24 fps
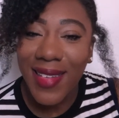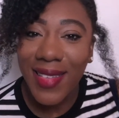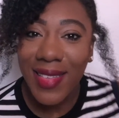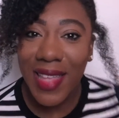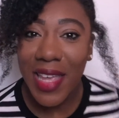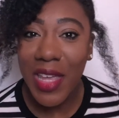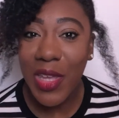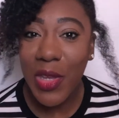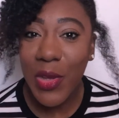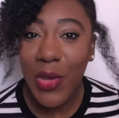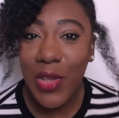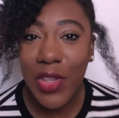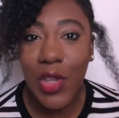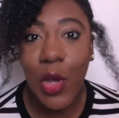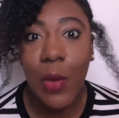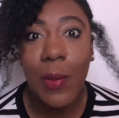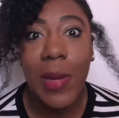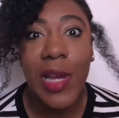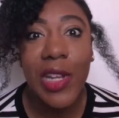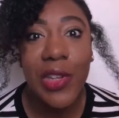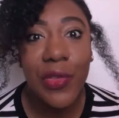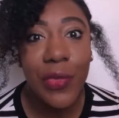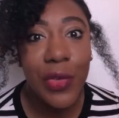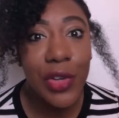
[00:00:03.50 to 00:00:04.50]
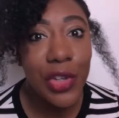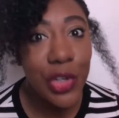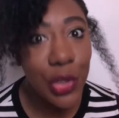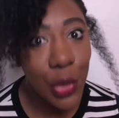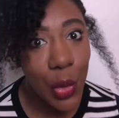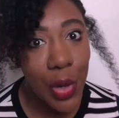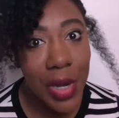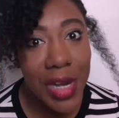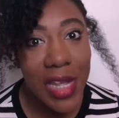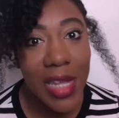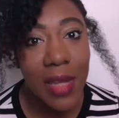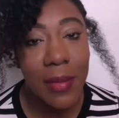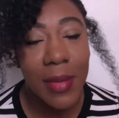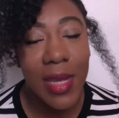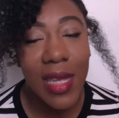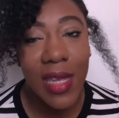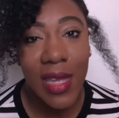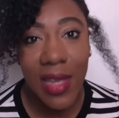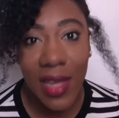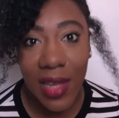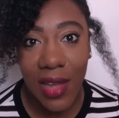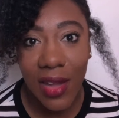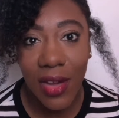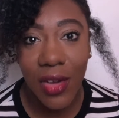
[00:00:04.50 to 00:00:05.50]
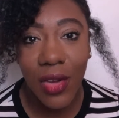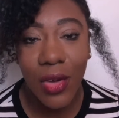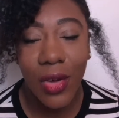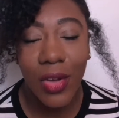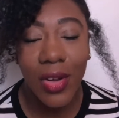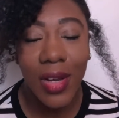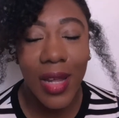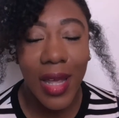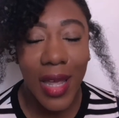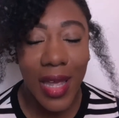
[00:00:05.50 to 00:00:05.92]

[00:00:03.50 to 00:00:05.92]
Thank you so much for joining me here on